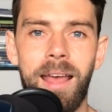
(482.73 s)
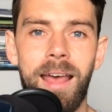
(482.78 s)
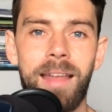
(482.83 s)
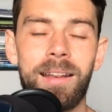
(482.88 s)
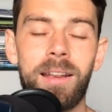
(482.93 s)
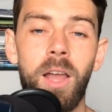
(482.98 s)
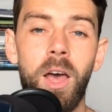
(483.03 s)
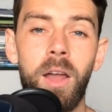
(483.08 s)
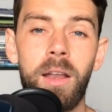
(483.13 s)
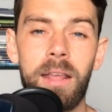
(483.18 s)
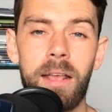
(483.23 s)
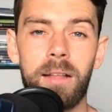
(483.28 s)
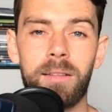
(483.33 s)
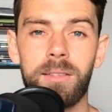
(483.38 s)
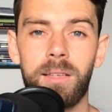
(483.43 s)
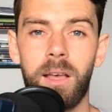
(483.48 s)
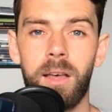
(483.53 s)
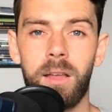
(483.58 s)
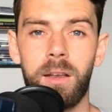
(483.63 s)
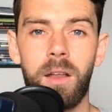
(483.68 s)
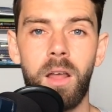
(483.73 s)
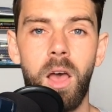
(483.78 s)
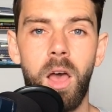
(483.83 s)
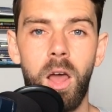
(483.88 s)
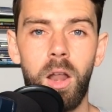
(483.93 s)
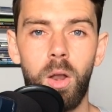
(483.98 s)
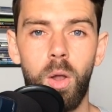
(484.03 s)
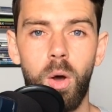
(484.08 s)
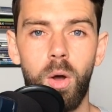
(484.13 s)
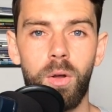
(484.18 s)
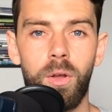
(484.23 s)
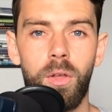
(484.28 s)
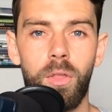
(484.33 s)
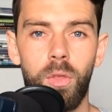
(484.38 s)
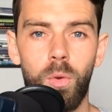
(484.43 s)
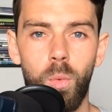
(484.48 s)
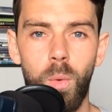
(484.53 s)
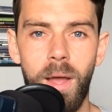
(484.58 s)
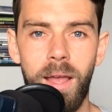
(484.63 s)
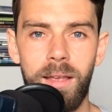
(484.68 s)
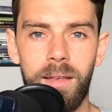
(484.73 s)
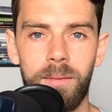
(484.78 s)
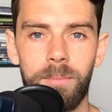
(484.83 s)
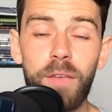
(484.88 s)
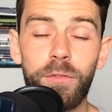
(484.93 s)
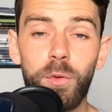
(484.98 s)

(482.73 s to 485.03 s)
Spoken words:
and learning a ton along the way.